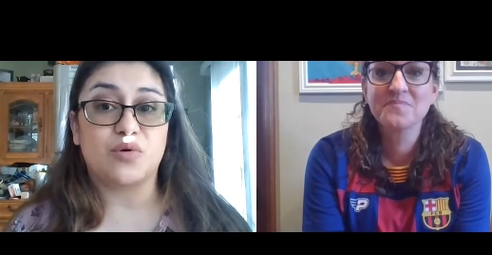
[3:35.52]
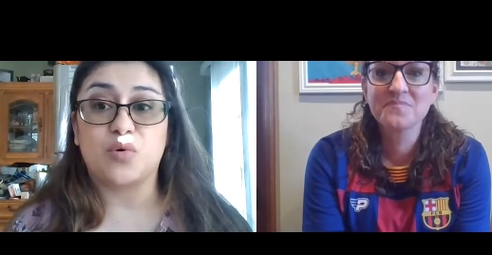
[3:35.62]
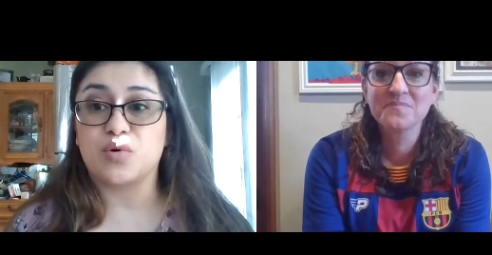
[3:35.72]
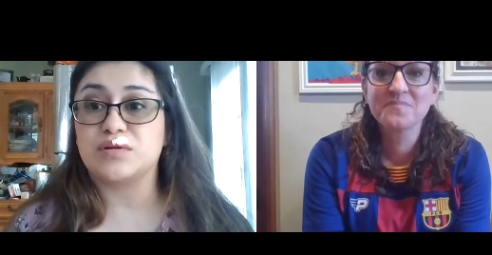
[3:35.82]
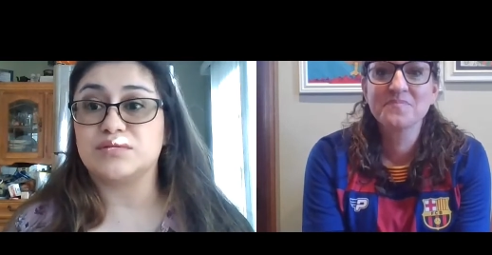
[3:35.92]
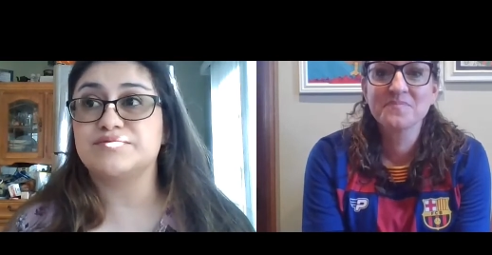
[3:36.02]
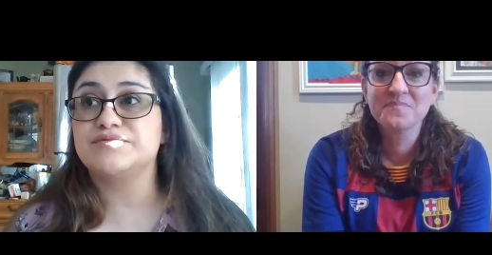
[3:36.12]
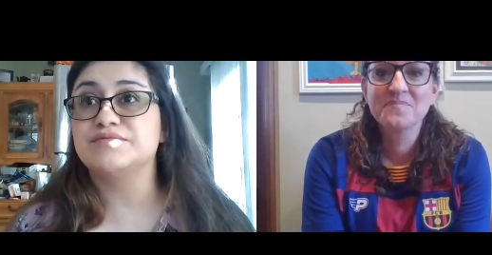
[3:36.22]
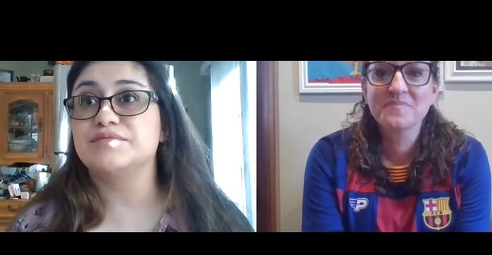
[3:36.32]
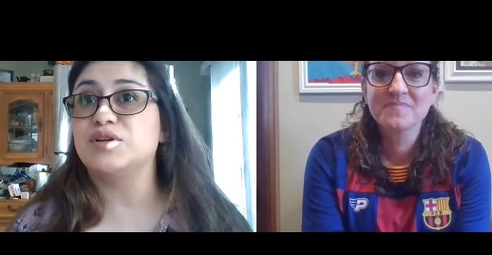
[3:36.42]
Speaker 1: or
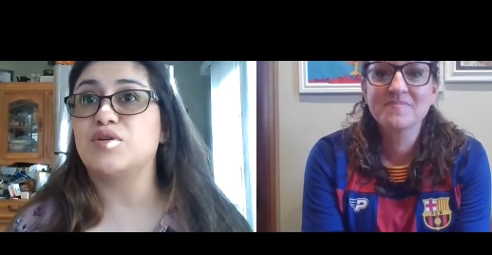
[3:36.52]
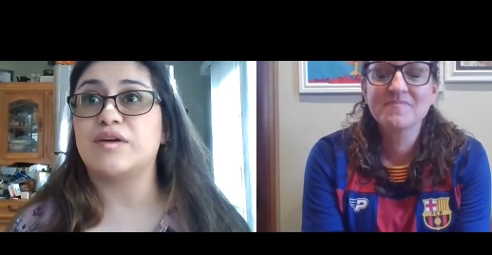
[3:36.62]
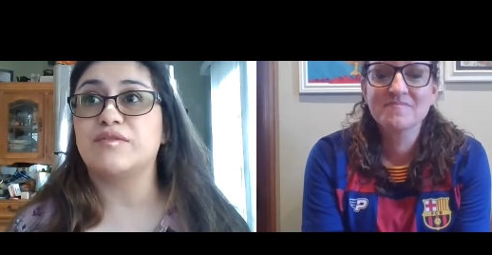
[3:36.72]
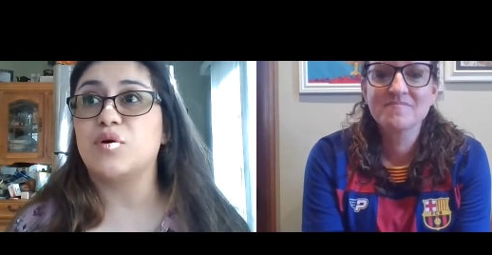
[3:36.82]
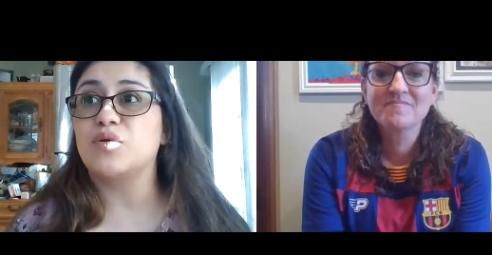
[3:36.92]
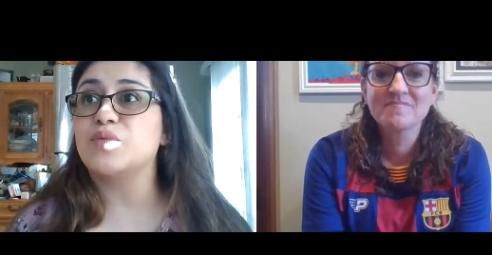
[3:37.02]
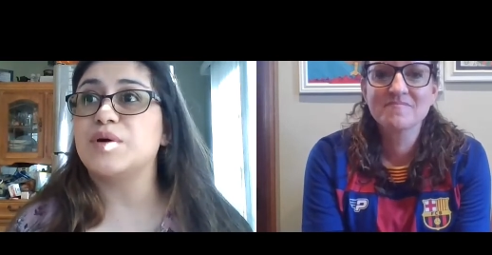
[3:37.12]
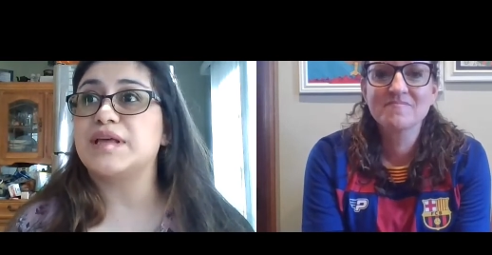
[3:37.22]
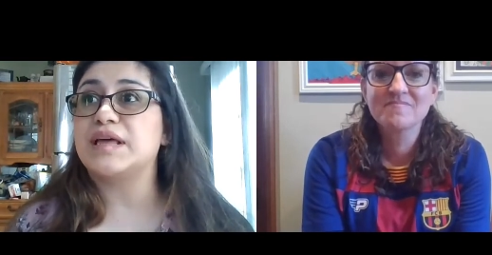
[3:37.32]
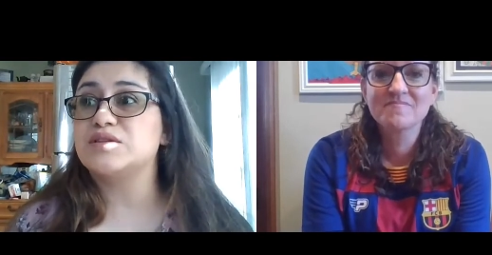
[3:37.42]
you know I've known
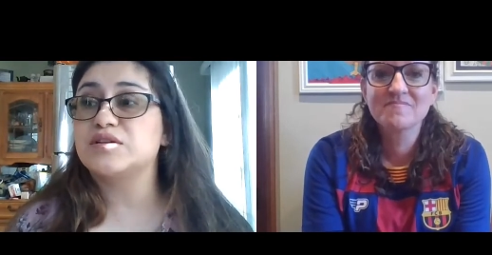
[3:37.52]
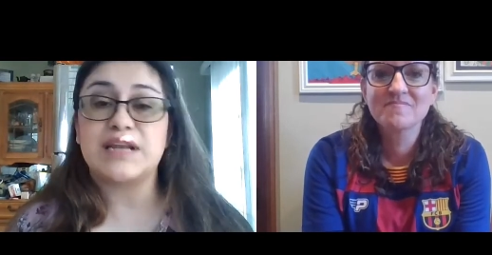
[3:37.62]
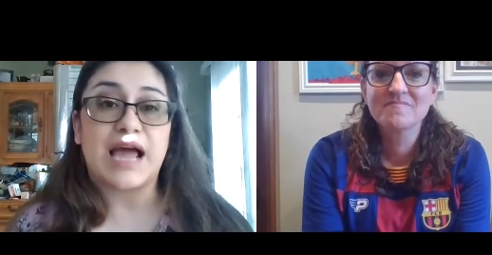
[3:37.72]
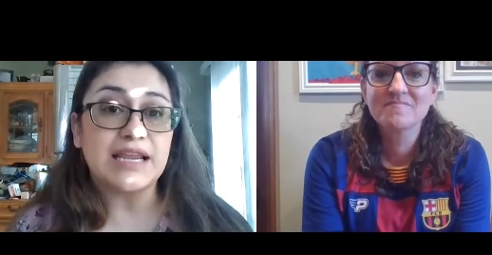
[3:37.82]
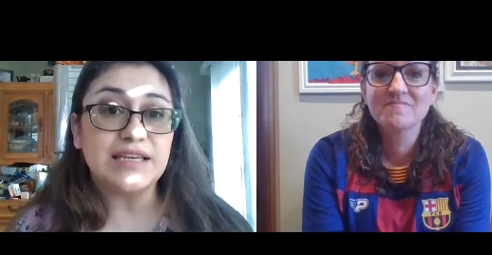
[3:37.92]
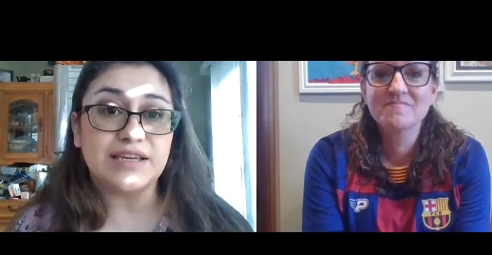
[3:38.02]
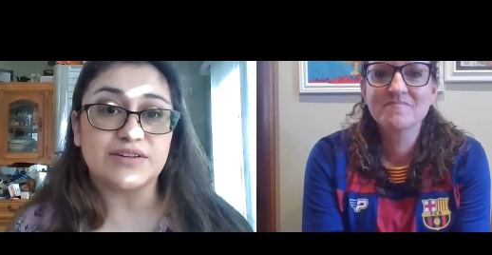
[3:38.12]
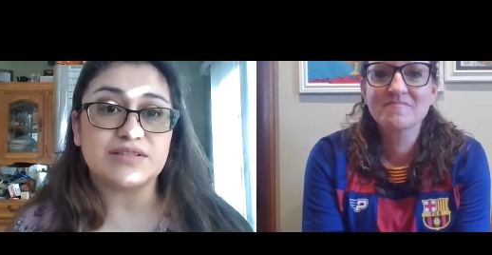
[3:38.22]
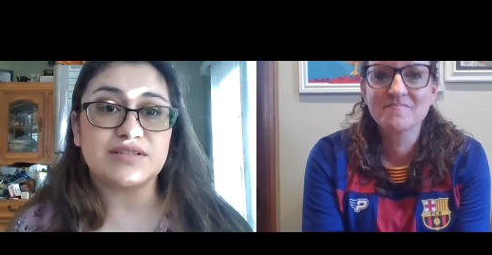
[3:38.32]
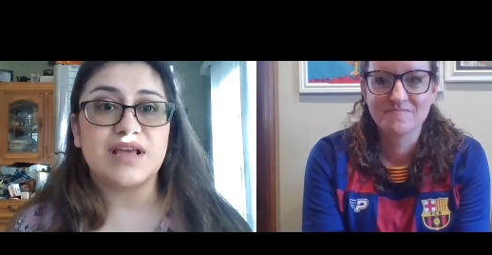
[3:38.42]
one that took nine
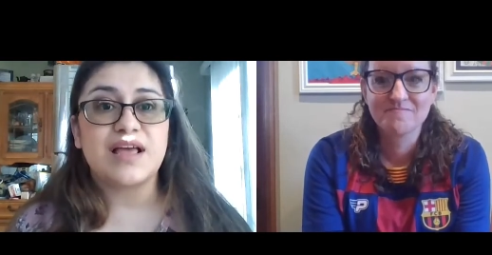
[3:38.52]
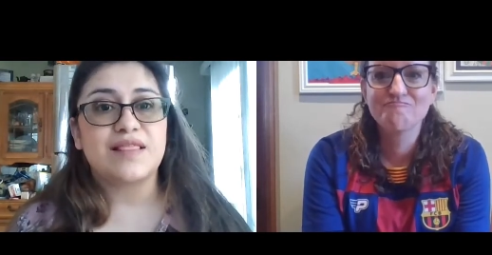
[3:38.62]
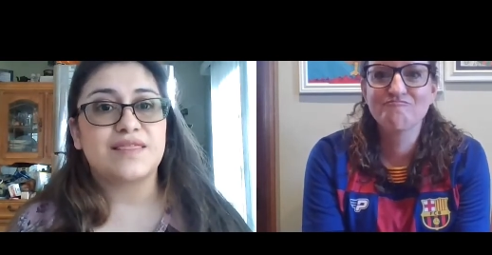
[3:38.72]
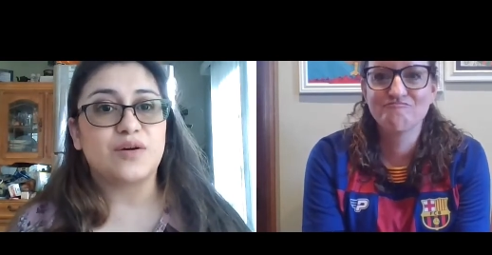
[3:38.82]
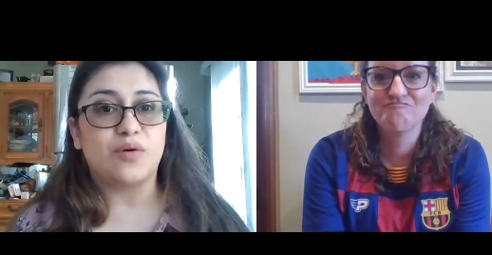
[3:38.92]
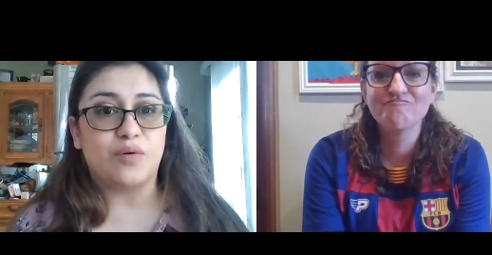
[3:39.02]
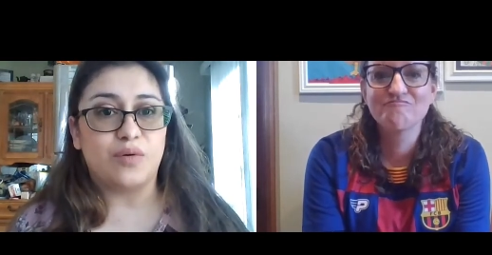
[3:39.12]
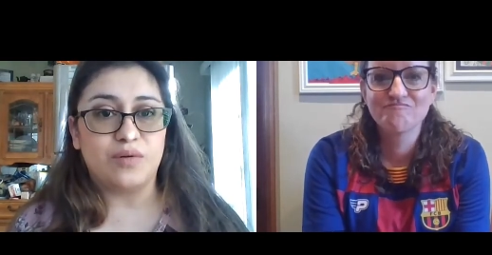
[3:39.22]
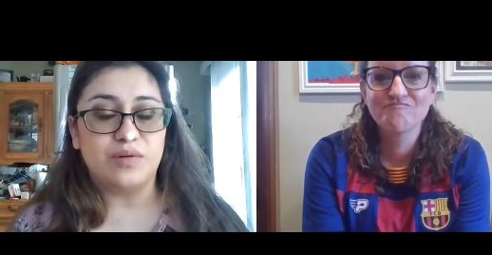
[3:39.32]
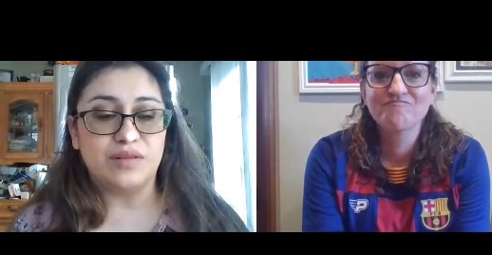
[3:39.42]
years. The
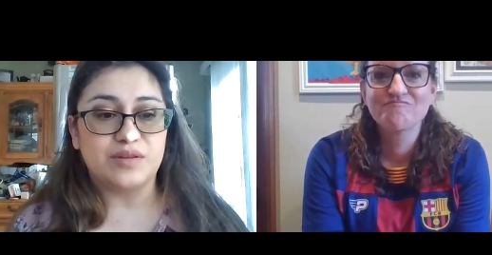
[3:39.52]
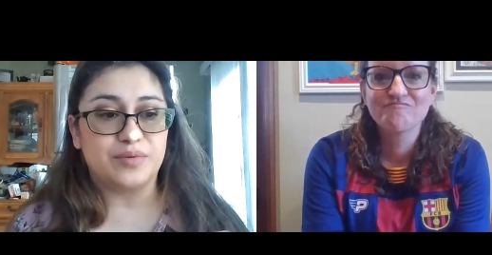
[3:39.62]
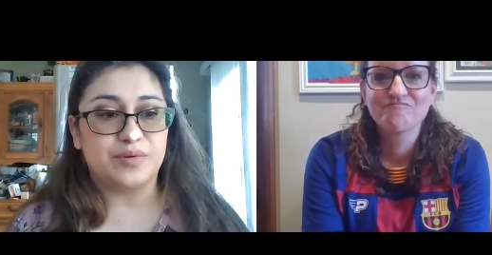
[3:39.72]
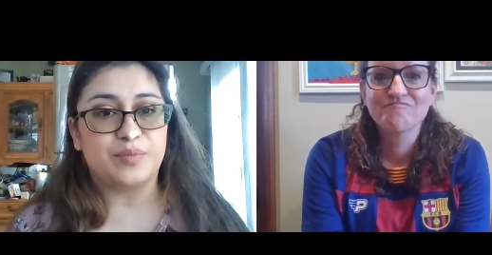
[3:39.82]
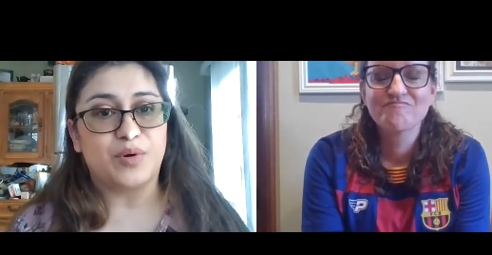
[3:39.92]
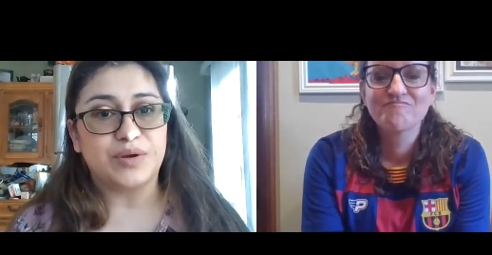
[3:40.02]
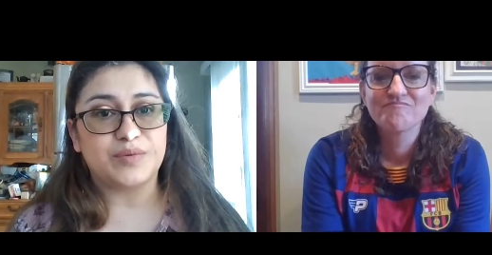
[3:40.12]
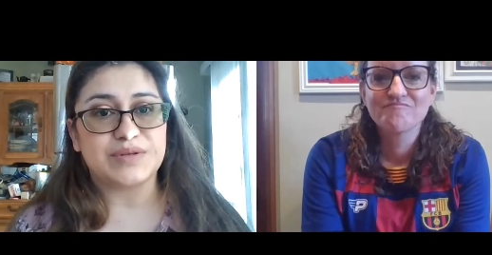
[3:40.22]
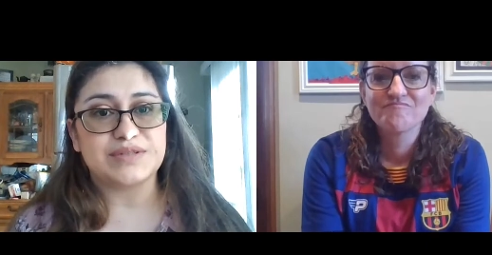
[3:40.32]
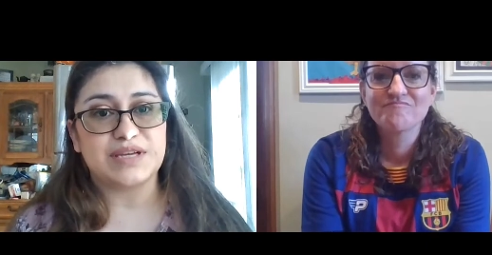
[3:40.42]
goal, the, the point
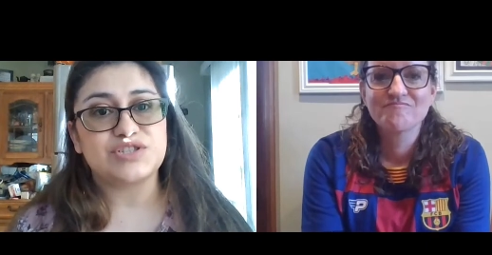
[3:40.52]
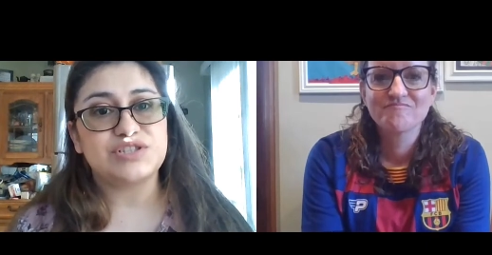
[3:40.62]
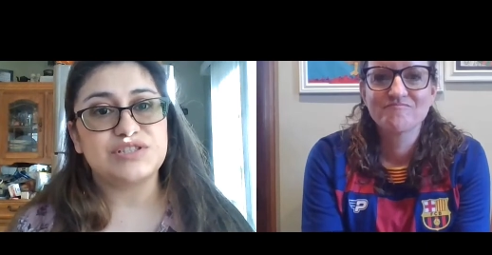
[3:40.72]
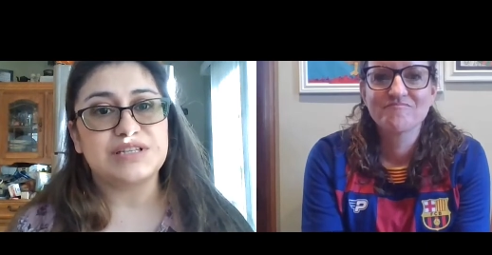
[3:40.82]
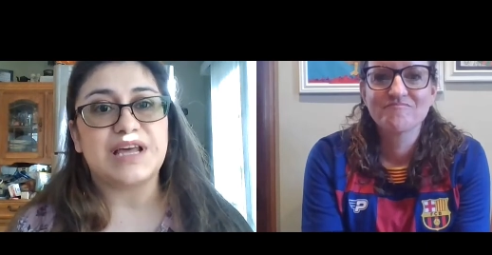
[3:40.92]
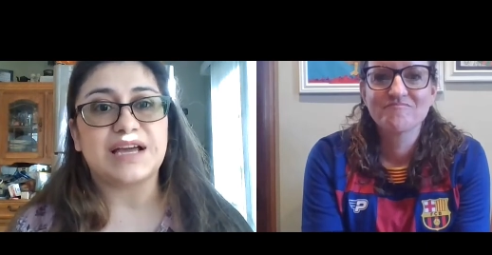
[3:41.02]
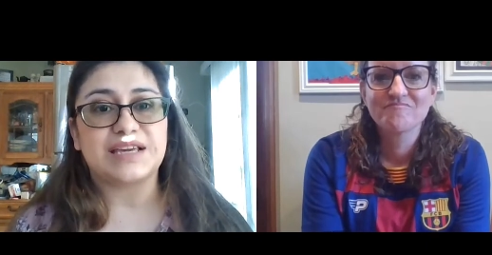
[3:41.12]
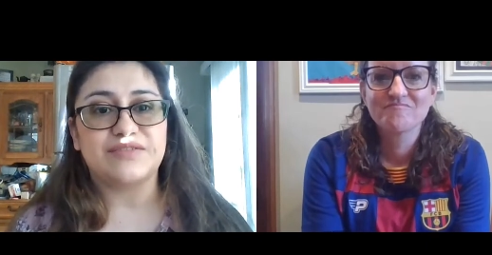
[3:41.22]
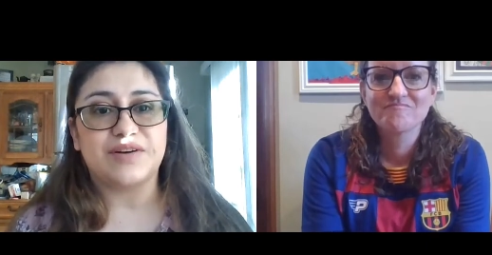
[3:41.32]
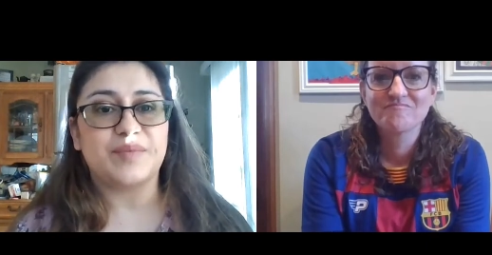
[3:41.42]
was that she did not
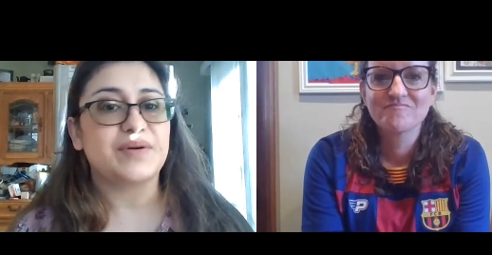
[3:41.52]
give up.